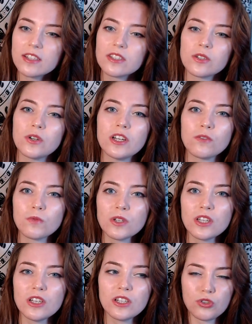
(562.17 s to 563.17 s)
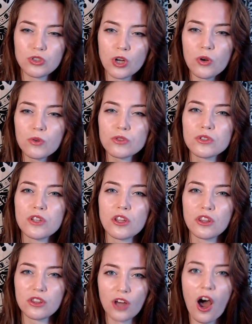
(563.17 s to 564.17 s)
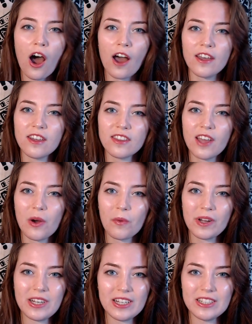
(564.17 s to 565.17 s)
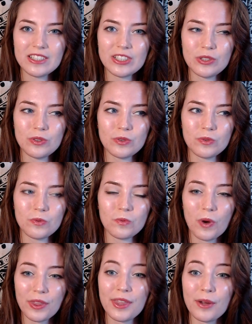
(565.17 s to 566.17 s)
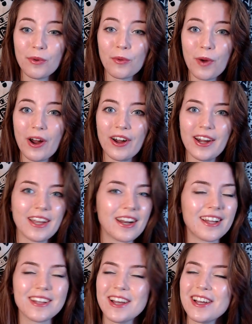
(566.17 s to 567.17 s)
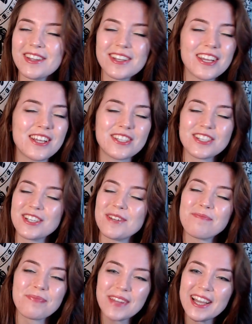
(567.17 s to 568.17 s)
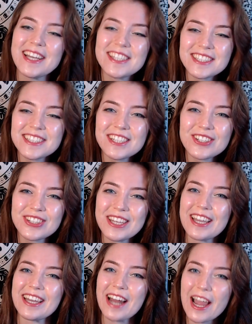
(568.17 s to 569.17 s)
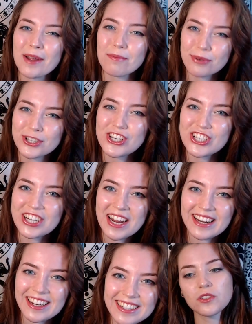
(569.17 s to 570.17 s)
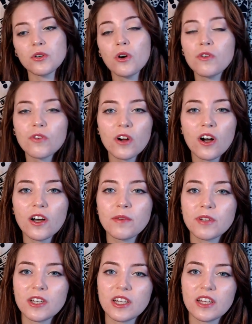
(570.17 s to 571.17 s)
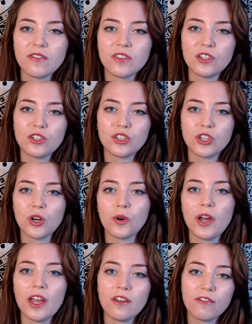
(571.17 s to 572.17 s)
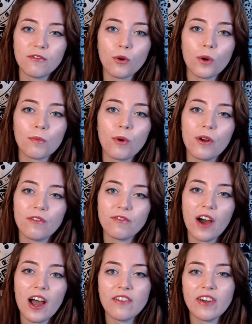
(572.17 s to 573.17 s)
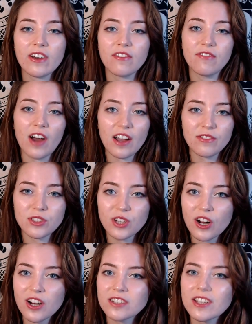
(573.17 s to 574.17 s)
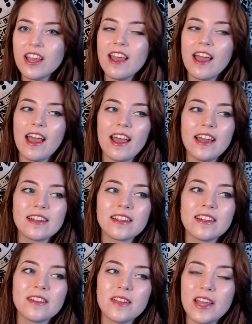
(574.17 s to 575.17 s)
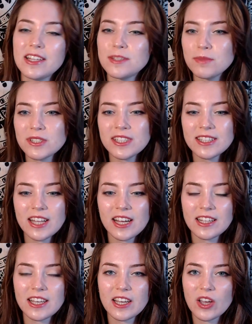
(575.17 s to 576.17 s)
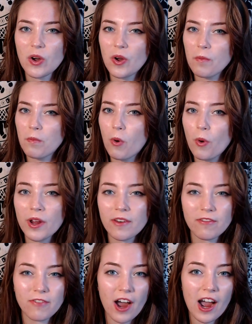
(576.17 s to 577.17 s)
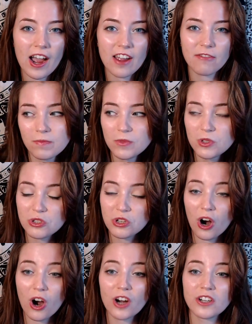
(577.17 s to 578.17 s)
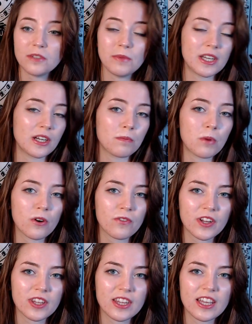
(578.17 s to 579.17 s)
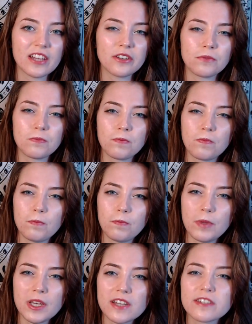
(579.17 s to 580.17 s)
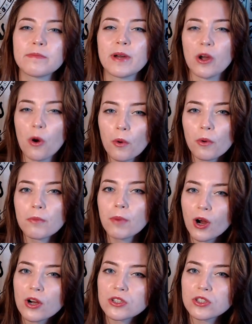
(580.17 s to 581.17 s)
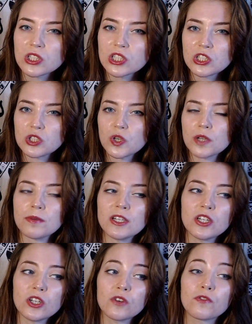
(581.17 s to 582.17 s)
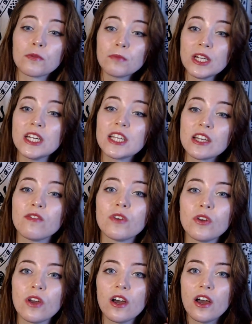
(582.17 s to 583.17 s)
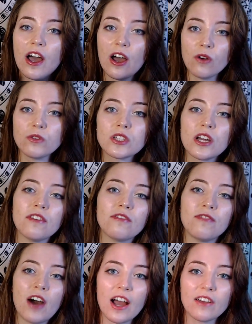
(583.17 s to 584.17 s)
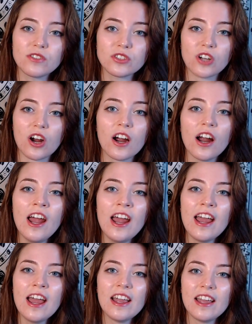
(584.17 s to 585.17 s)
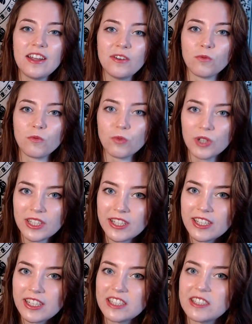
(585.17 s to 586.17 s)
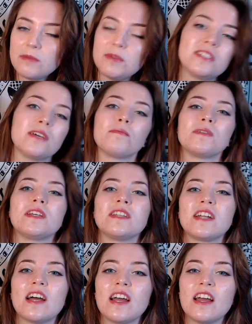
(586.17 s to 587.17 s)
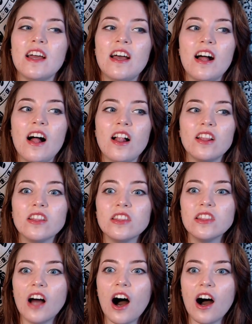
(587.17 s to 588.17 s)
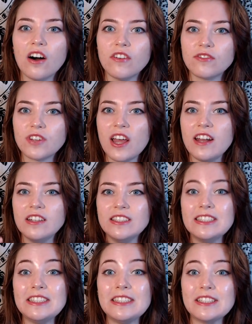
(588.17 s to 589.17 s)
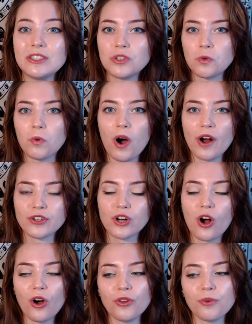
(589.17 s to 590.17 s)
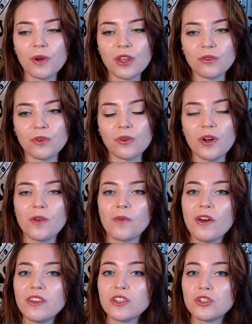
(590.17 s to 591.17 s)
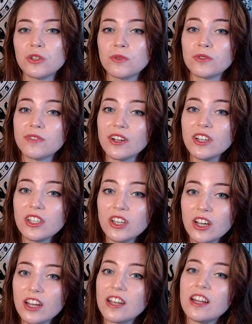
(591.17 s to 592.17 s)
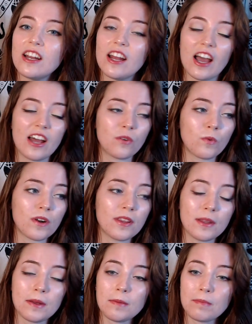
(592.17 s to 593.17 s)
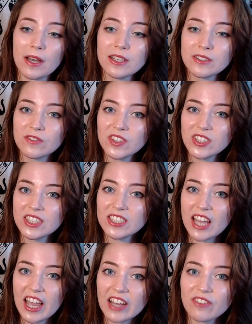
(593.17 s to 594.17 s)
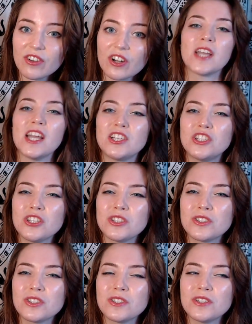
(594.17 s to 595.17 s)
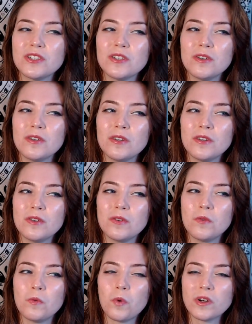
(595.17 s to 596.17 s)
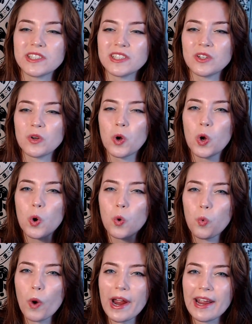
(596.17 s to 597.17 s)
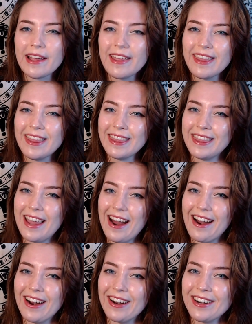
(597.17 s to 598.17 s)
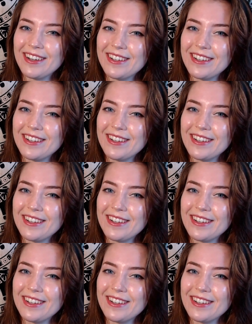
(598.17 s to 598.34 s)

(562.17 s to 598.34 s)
So it really shows the thought that went into what they were wearing. And it's a little thing and I appreciate it. So overall, I'm gonna give this show a 4.5 out of 5 stars. And it's missing that like 0.5 star to make it a perfect thing because of my own personal enjoyment. You know, for me to give you out of 5 star, it really needs to be something that I loved and needed to watch all the way through. And while this show was very good and it had one of the best villains ever, it just wasn't quite there.